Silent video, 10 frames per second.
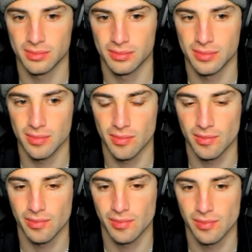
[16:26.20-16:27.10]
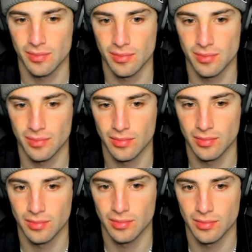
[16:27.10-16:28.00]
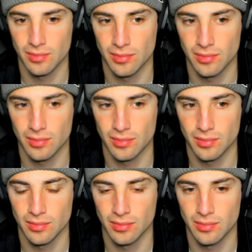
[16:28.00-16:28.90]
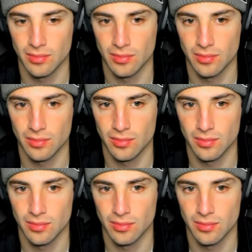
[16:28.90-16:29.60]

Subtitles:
(no one is talking)